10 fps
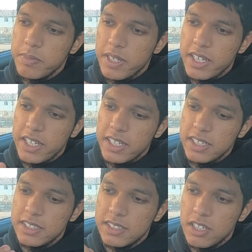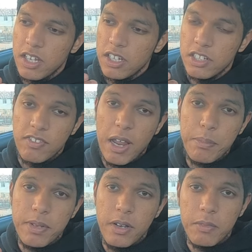is the
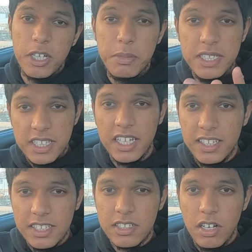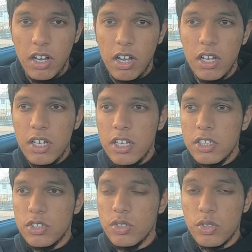wrap. I'm going to be taking this car
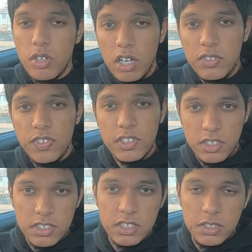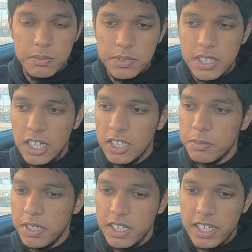to Cosford Customs, and I'm
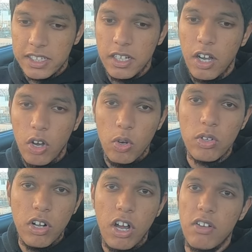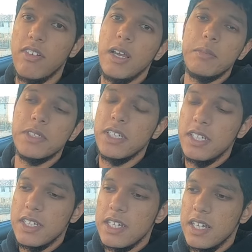going to get the whole car wrapped.
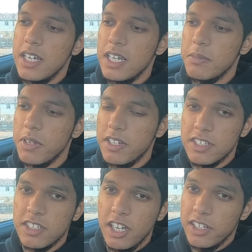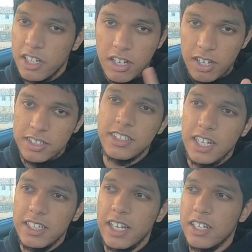The design I can't
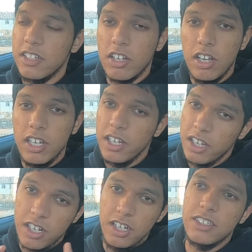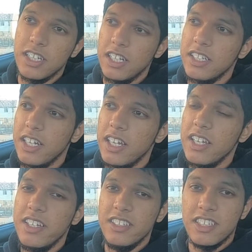tell ya, the colour I can't tell ya.
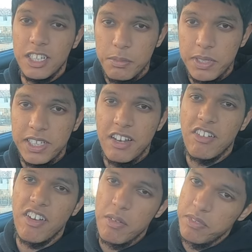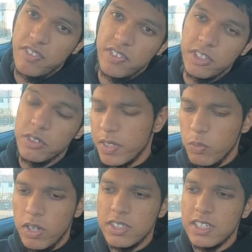It's going to be a wrap reveal.
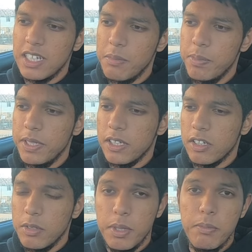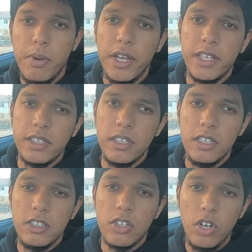Whilst that's happening, I'm going to be buying
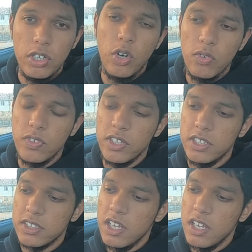the coilovers,